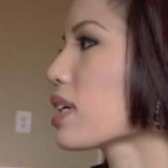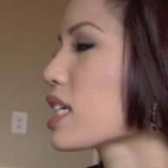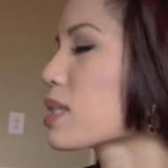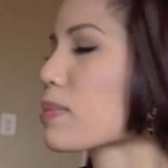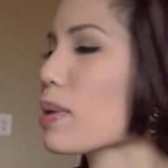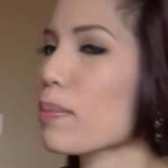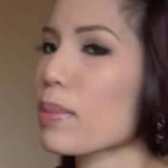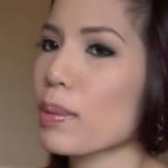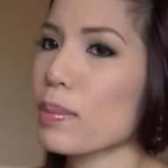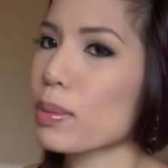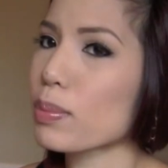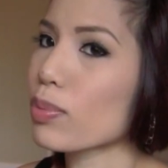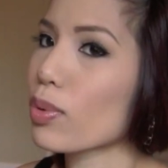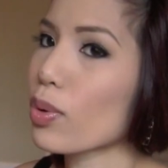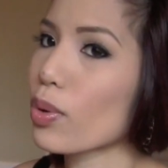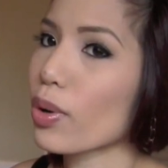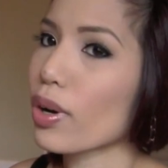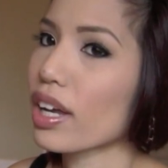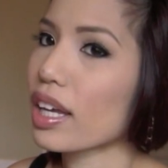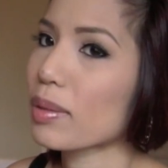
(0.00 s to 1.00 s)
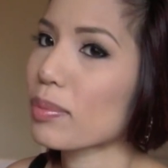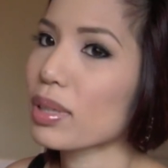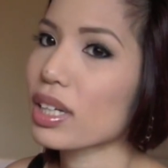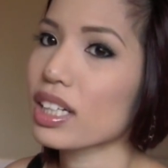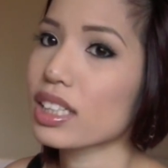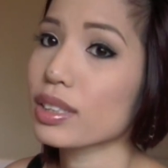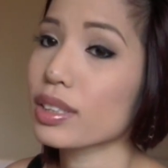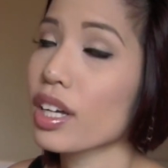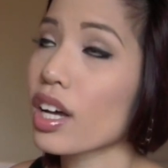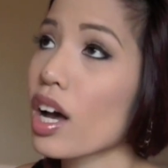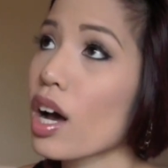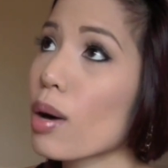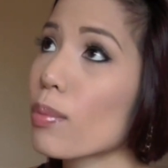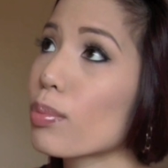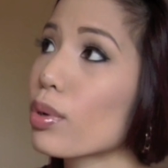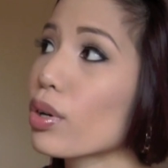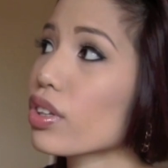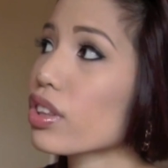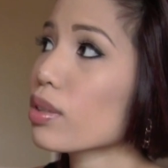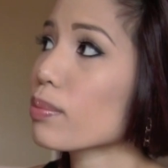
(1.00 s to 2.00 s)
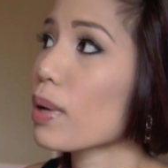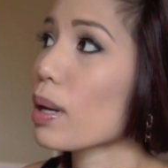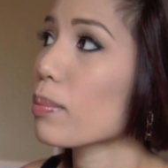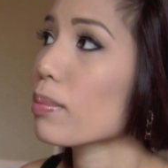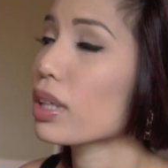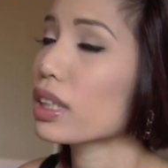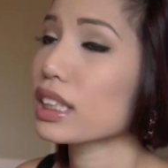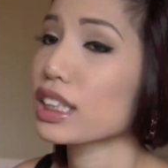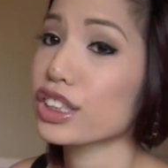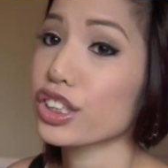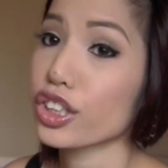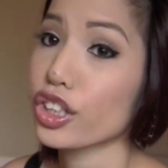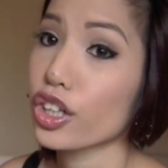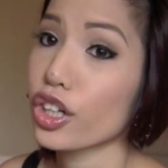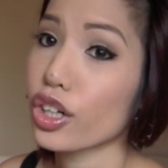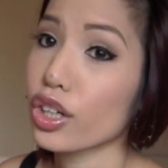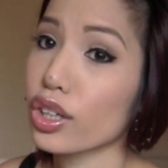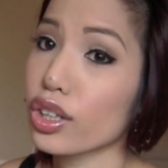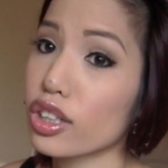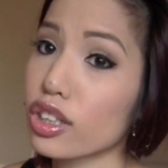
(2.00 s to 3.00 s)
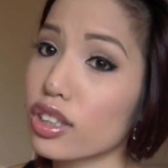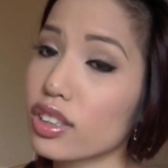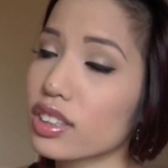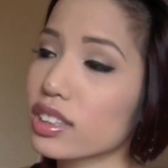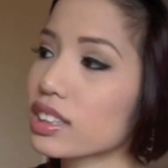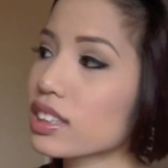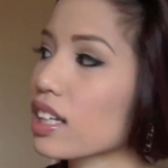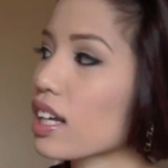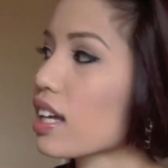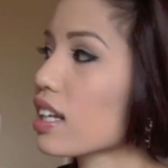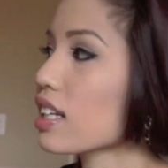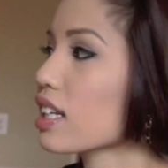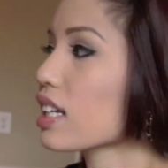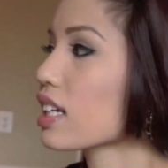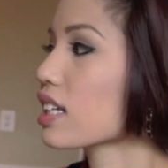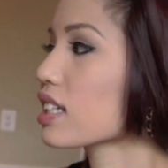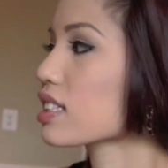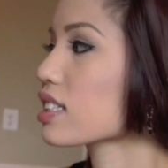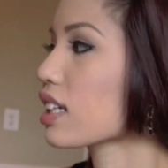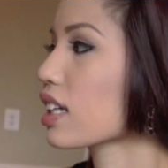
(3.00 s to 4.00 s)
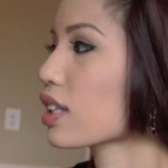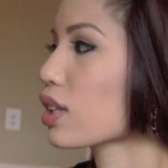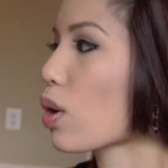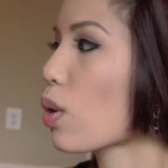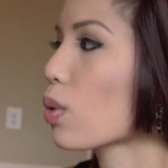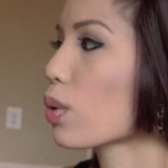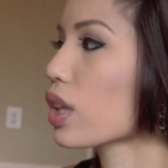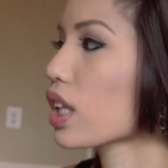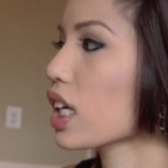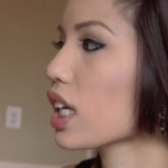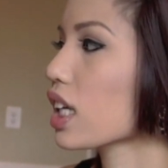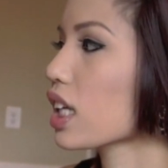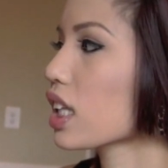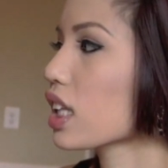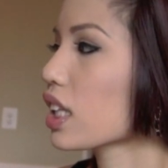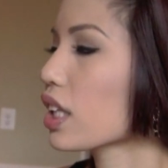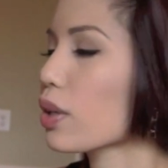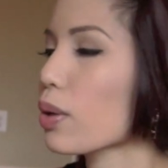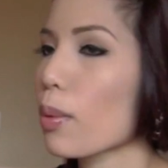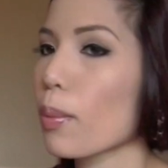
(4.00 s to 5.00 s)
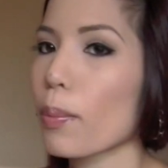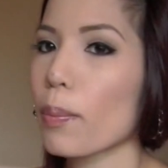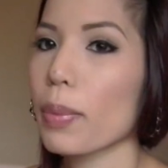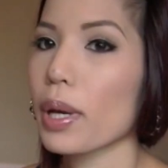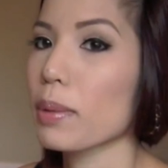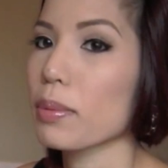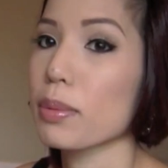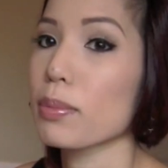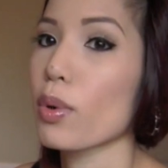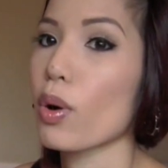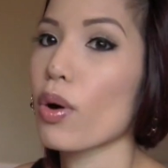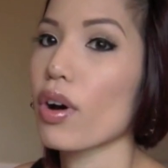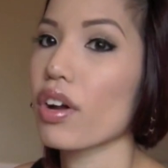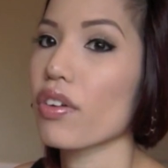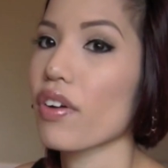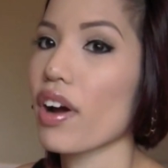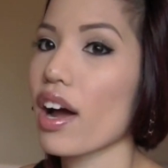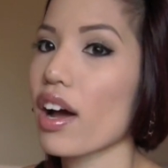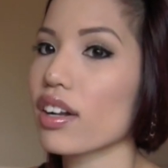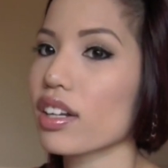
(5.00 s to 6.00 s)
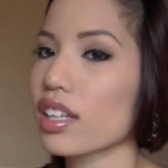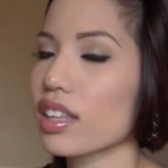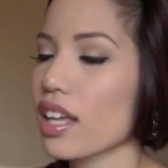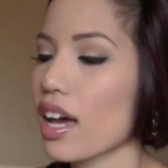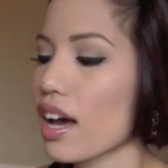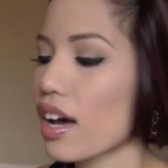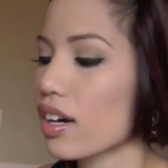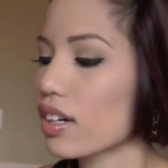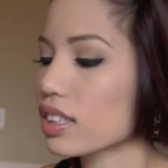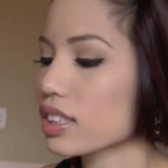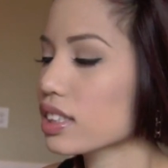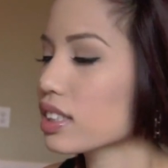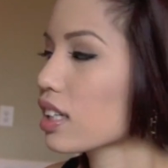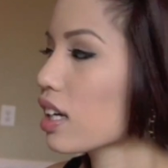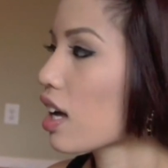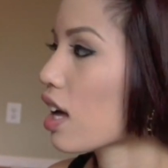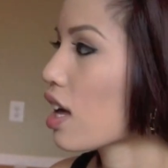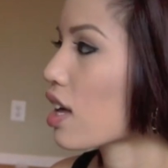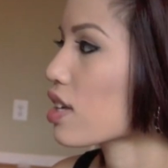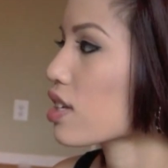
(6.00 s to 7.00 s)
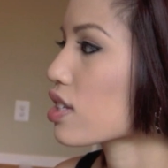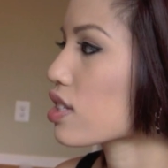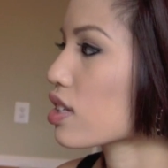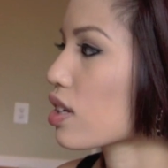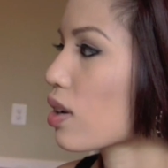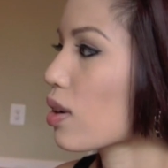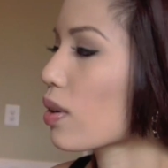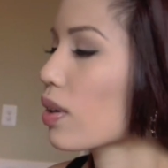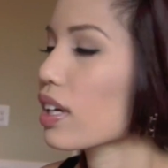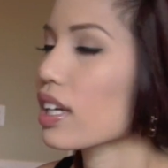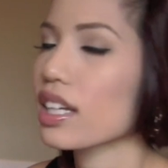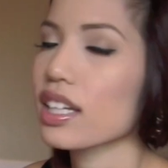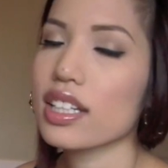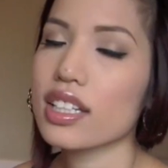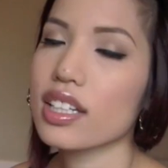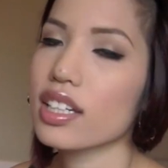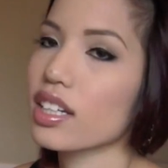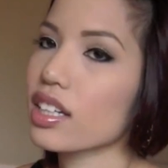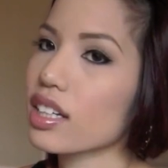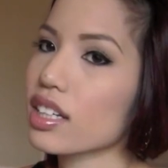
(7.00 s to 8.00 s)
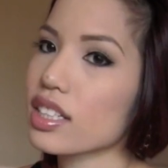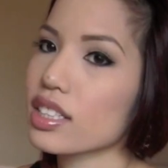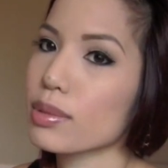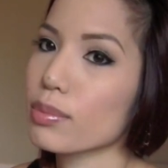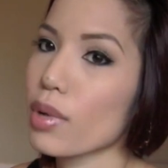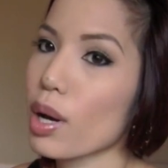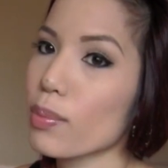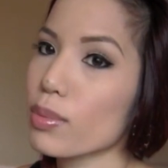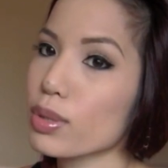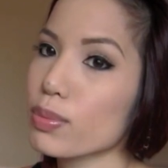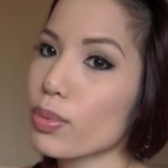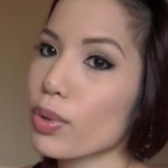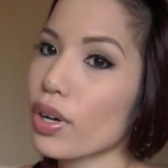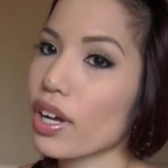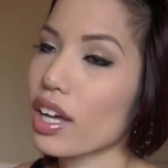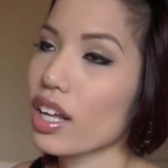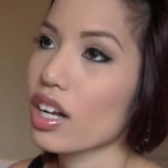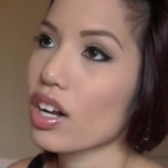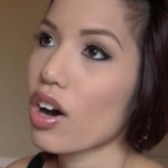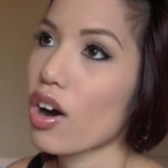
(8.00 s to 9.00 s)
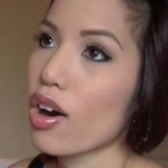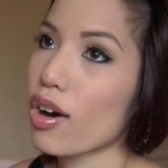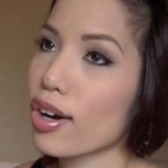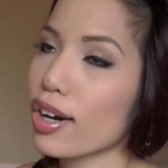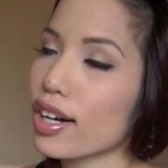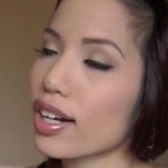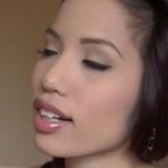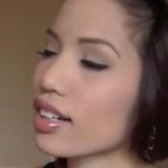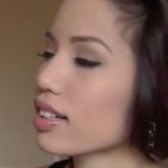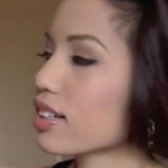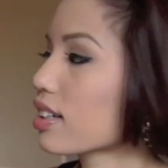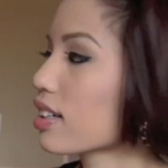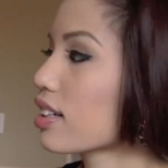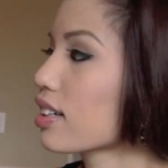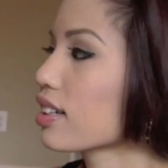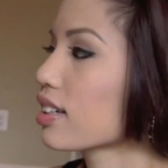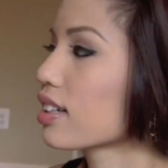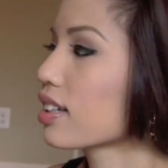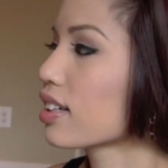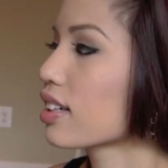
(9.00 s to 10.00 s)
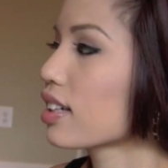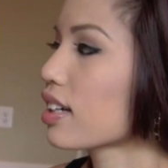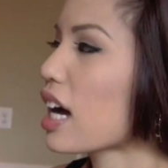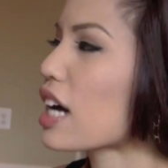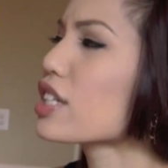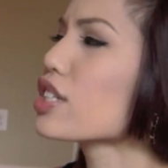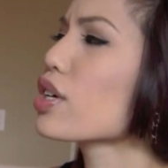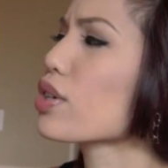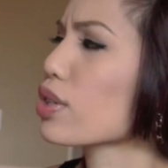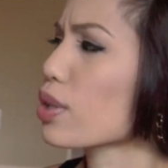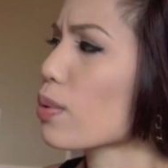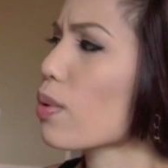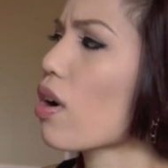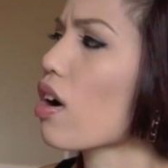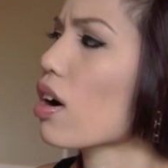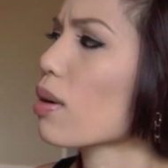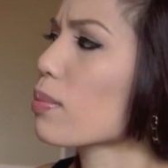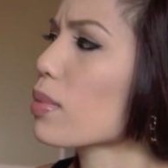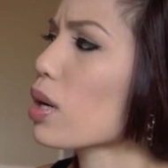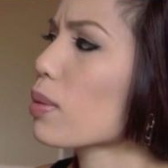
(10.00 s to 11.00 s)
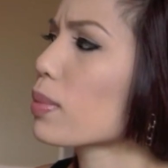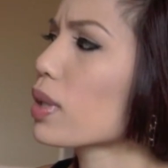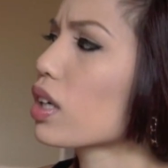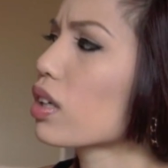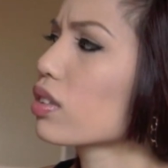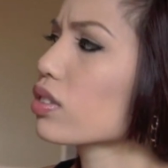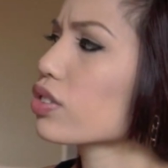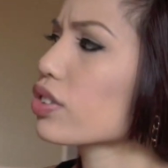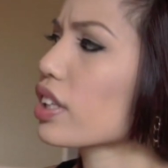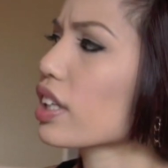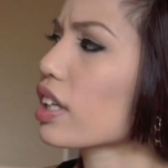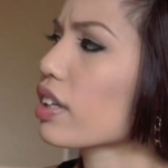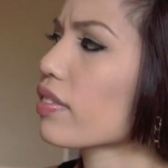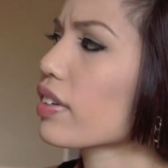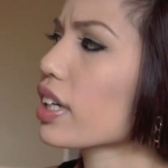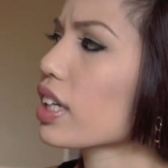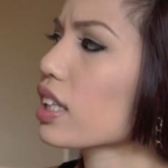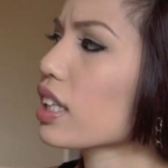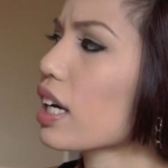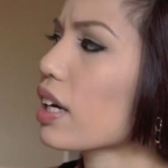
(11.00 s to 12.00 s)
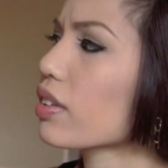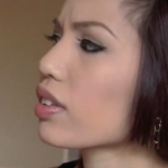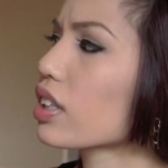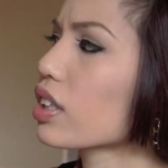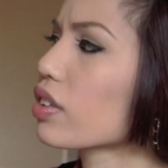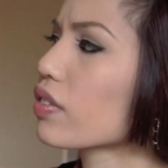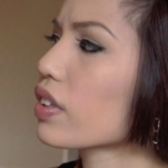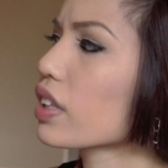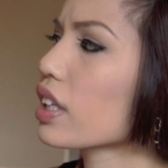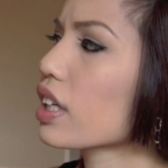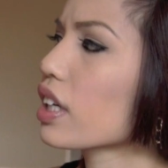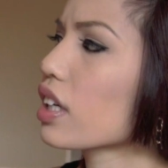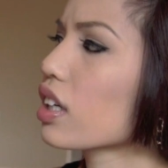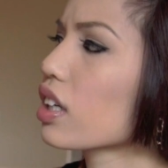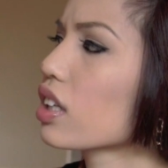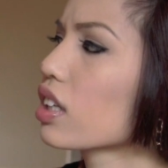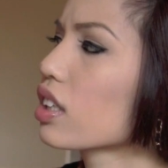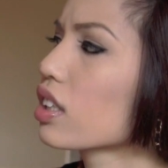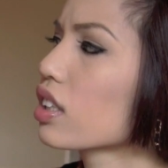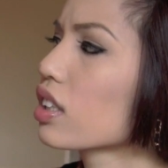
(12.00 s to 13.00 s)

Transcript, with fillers: He's my baby boy because both of my bunnies are girls and he is like the only little baby boy around in the house. So he is a mama's boy at heart. I know you are, Momo, drinking very loudly over there.